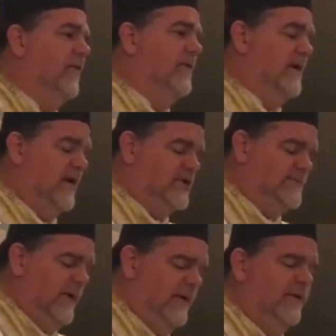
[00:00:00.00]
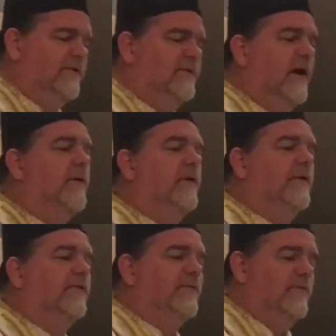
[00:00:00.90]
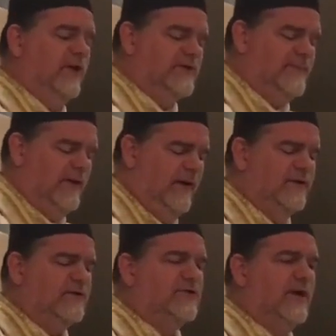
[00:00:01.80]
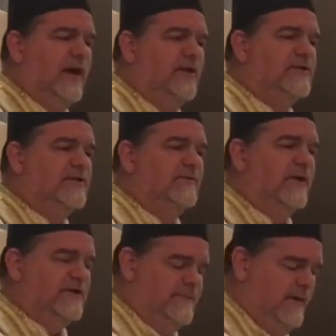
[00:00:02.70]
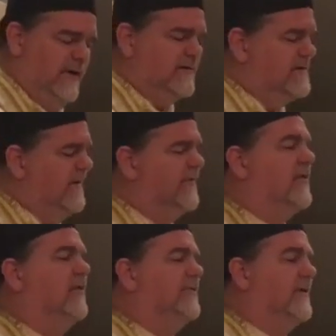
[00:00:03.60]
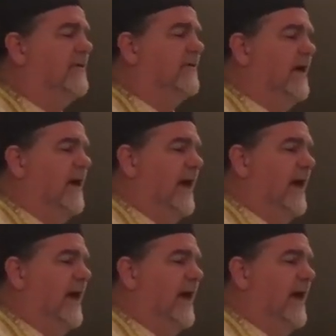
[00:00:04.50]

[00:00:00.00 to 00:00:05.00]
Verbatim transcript: we experience sorrows and we experience challenges and we experience difficulties.